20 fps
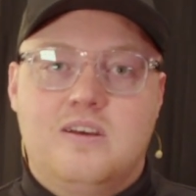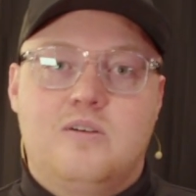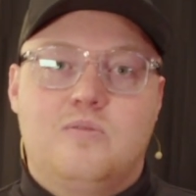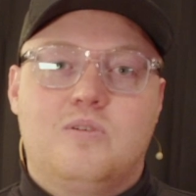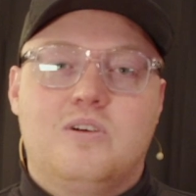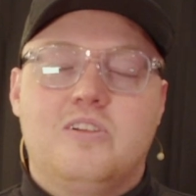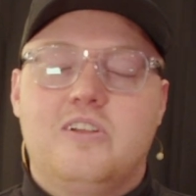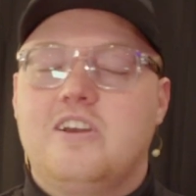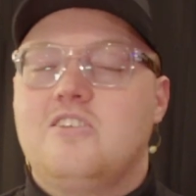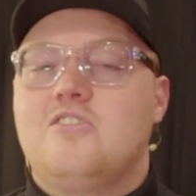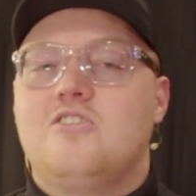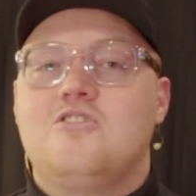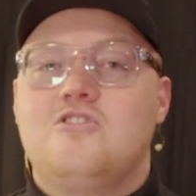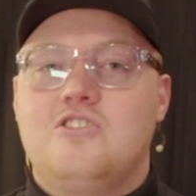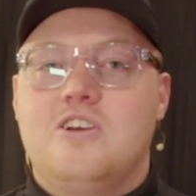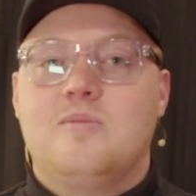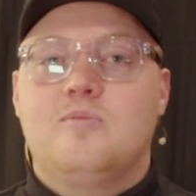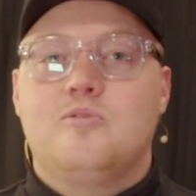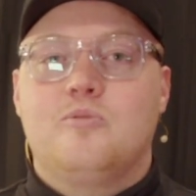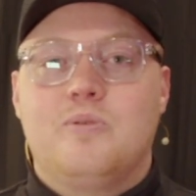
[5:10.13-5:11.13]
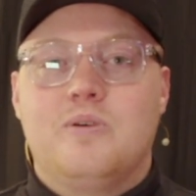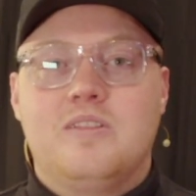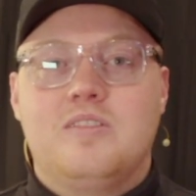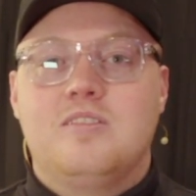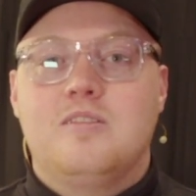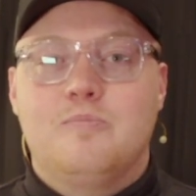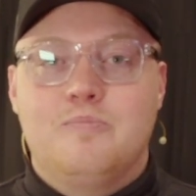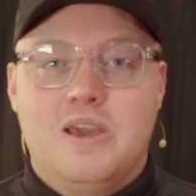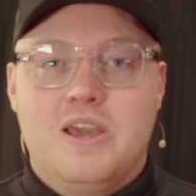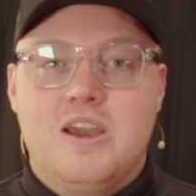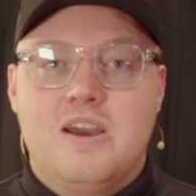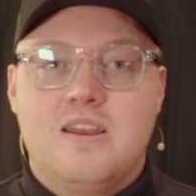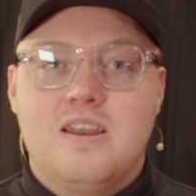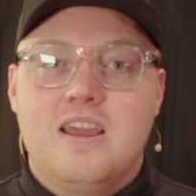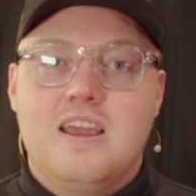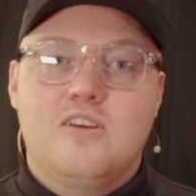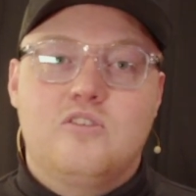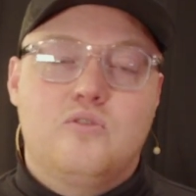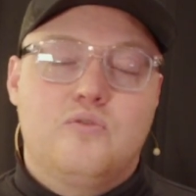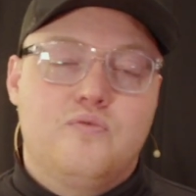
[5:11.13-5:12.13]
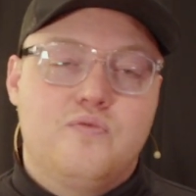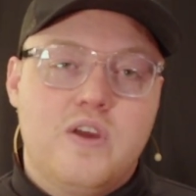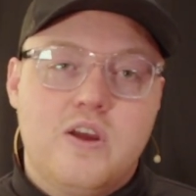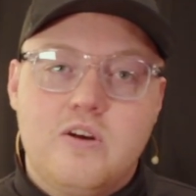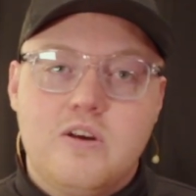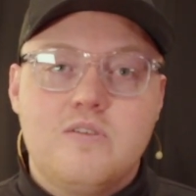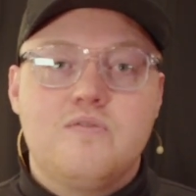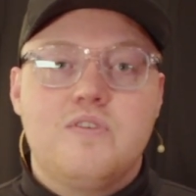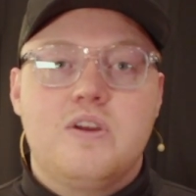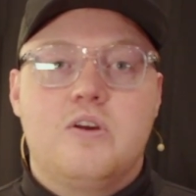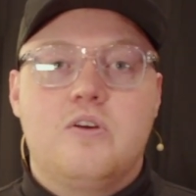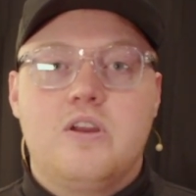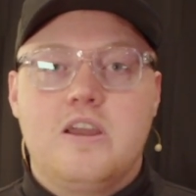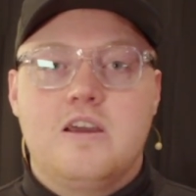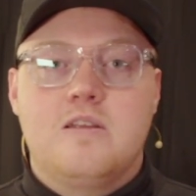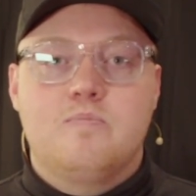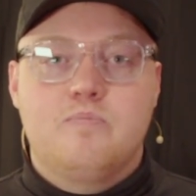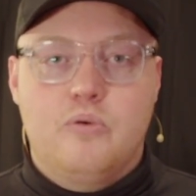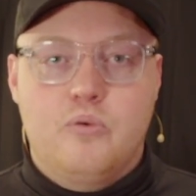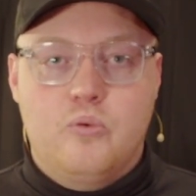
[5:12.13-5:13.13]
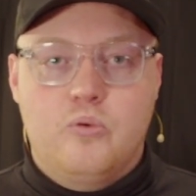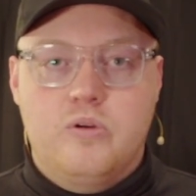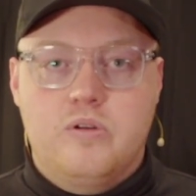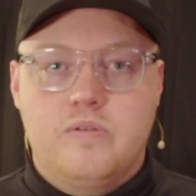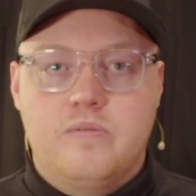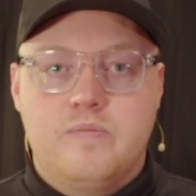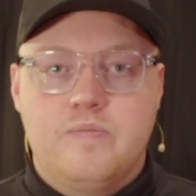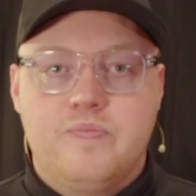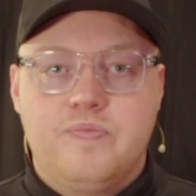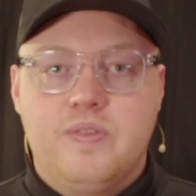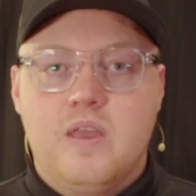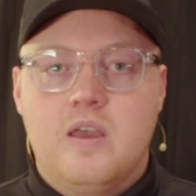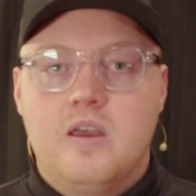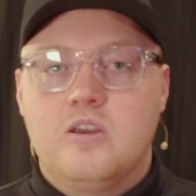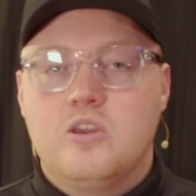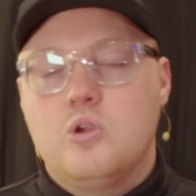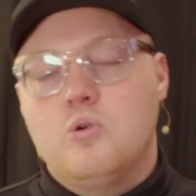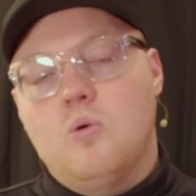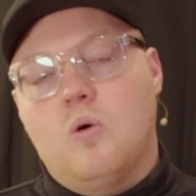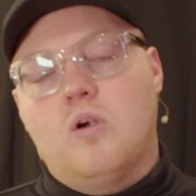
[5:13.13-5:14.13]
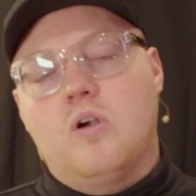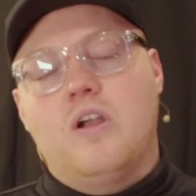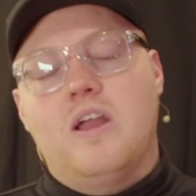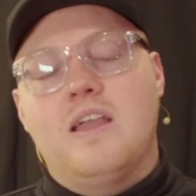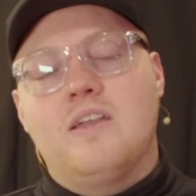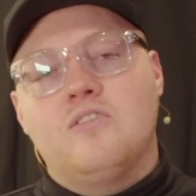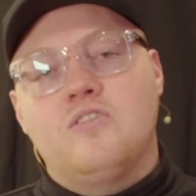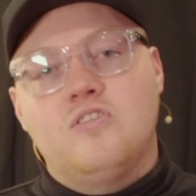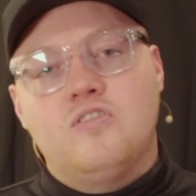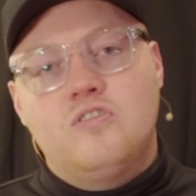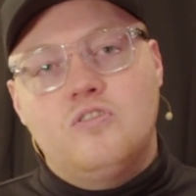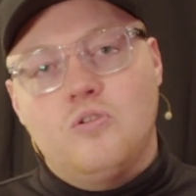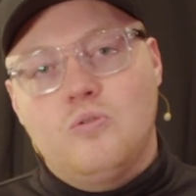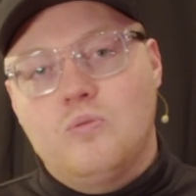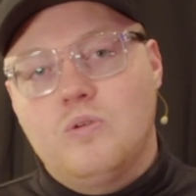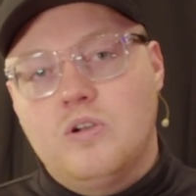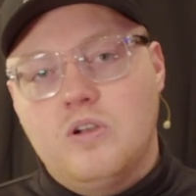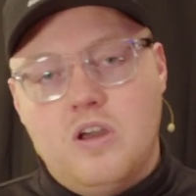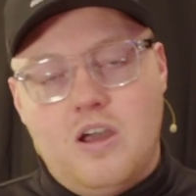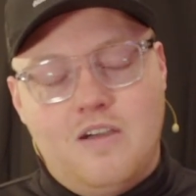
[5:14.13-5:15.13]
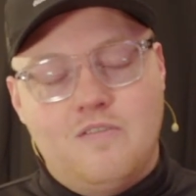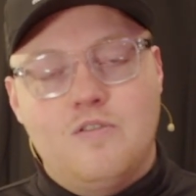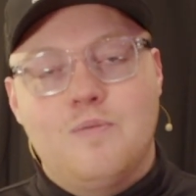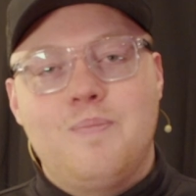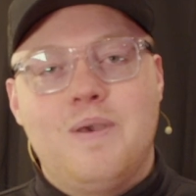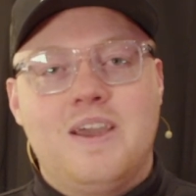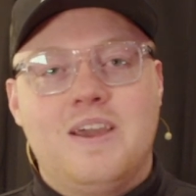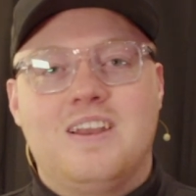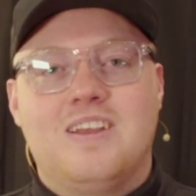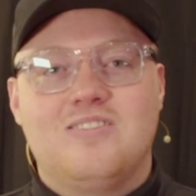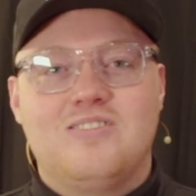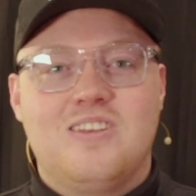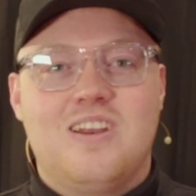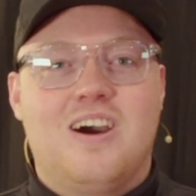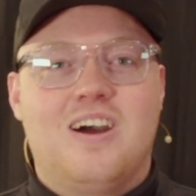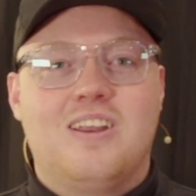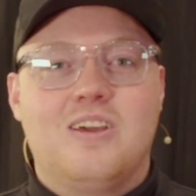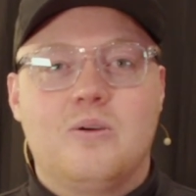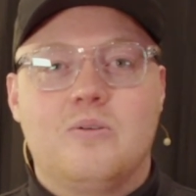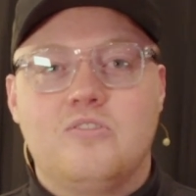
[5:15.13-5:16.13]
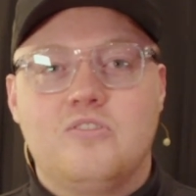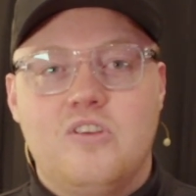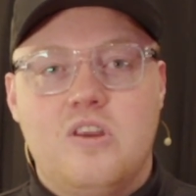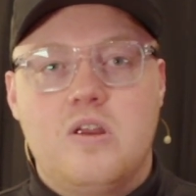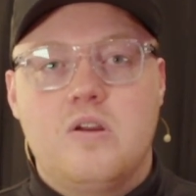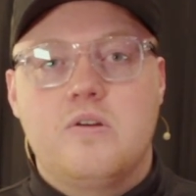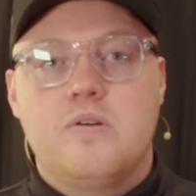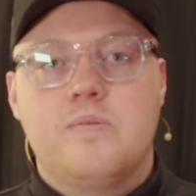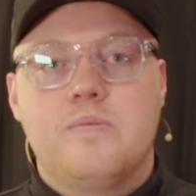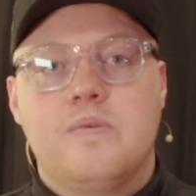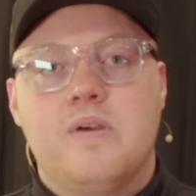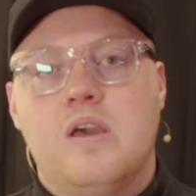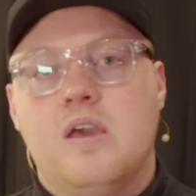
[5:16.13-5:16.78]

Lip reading: Relationships with the band, it's very, very important. You are a steward of the band as an audio engineer.